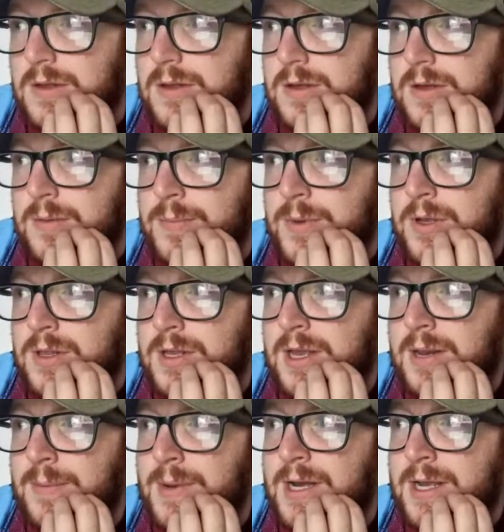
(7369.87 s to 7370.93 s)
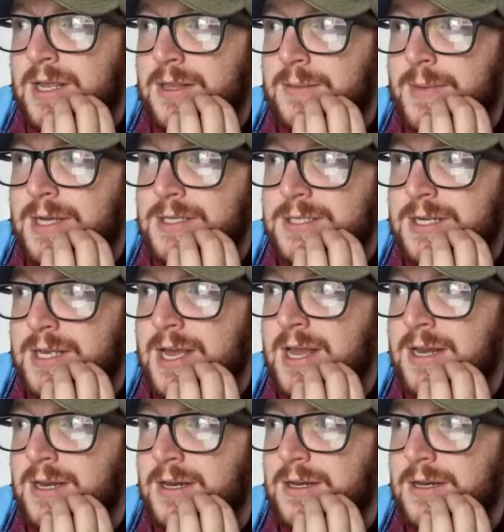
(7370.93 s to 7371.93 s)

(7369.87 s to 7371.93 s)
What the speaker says: And Burnley get it back in the mix again.